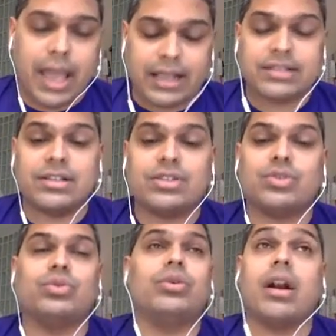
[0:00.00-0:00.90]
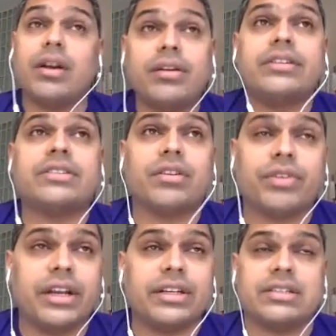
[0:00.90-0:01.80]
access to hundreds of
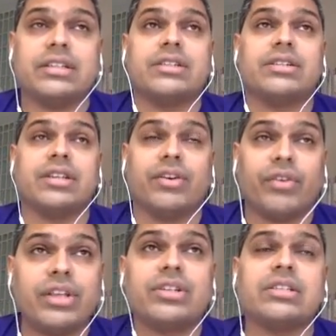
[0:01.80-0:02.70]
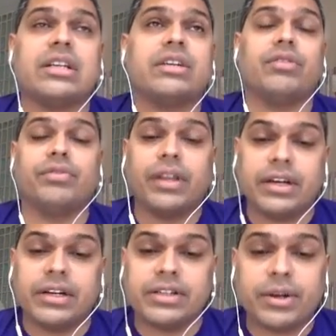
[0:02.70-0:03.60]
data centers and regions at our
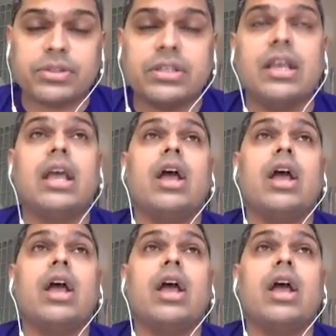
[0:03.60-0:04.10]
fingertips,